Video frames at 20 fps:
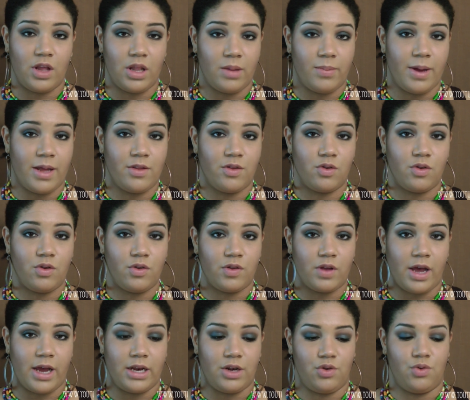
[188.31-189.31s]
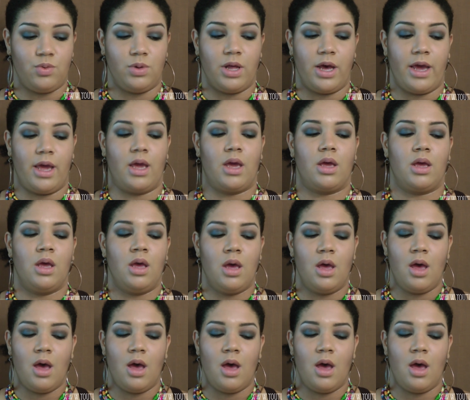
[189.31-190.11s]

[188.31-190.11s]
in the pencils I do like.